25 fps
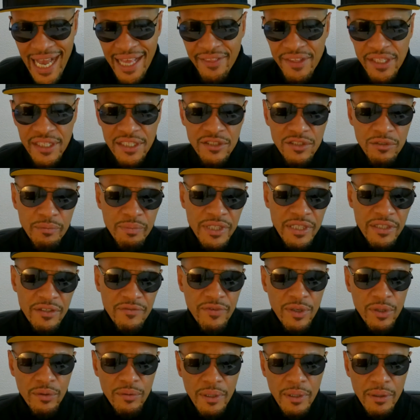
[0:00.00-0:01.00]
I think this will be a,
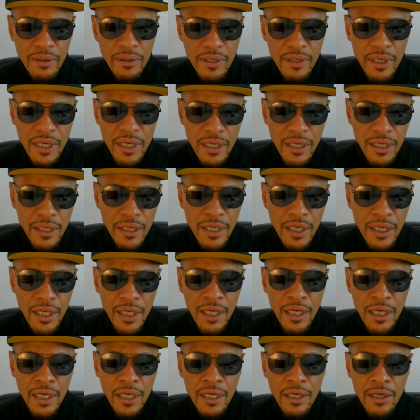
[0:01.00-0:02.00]
uh, uh,
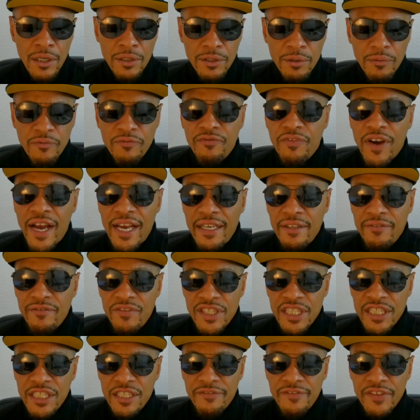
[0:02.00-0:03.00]
the fight of
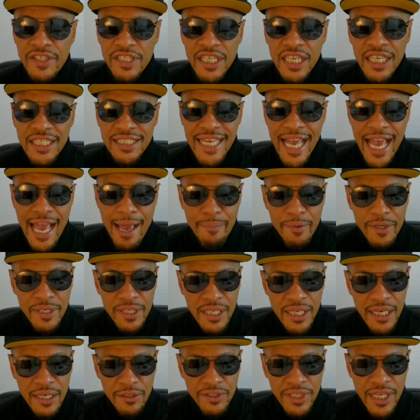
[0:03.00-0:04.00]
the year if it does happen.
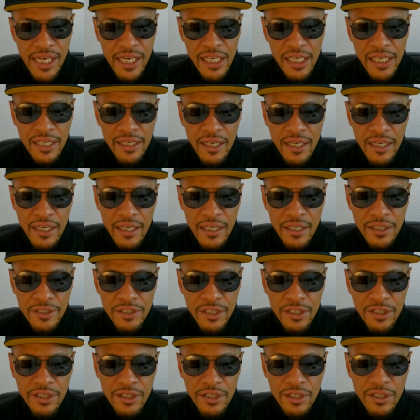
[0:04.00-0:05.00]
Now, now uh,
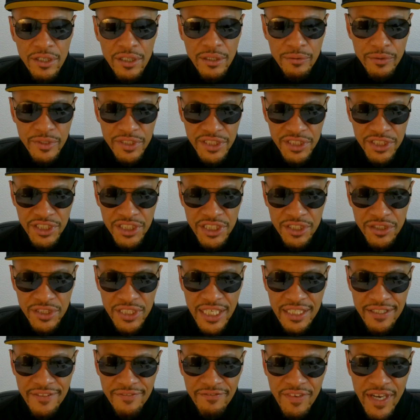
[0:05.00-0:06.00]
your girl Claressa Shields
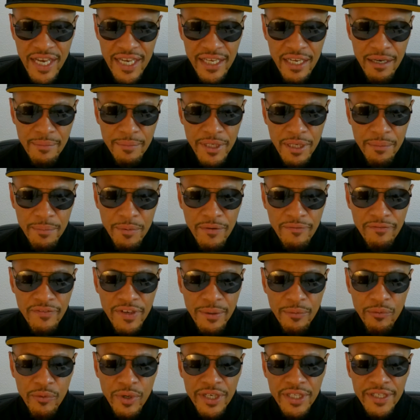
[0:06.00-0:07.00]
has a fight coming up on
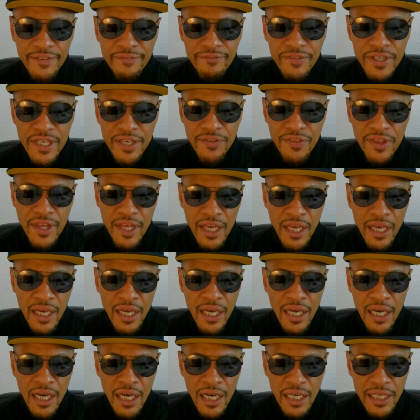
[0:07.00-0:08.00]
February the 5th
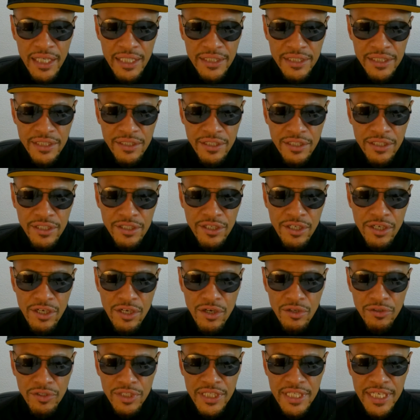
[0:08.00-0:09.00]
against a
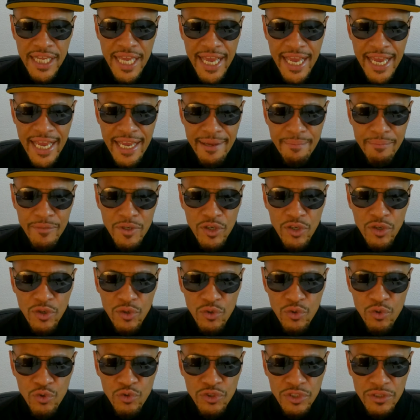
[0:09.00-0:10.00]
girl named
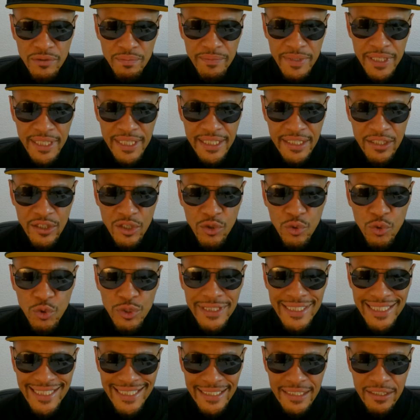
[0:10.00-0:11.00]
Kuzman,
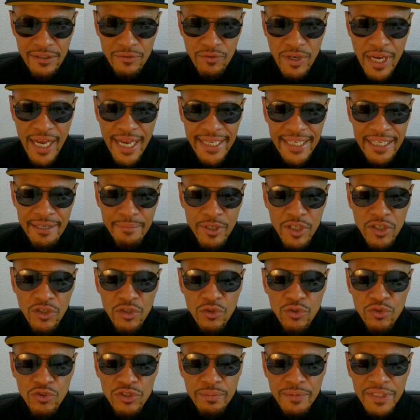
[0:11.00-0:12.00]
Kuzin, right? Ima
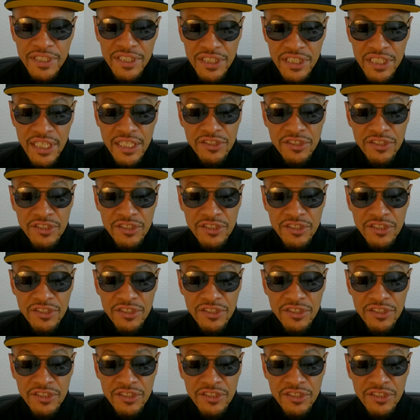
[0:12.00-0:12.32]
Kuzman.